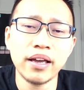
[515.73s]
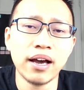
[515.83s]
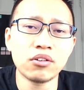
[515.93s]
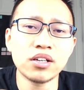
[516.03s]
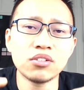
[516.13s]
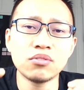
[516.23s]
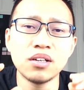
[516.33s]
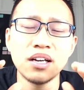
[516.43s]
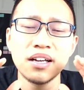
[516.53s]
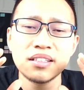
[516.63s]
How can you
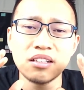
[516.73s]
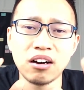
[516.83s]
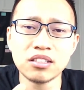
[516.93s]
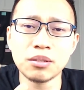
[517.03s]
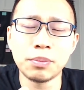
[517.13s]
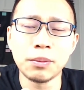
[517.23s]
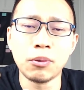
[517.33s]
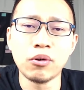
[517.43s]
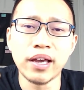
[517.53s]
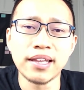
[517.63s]
talk to people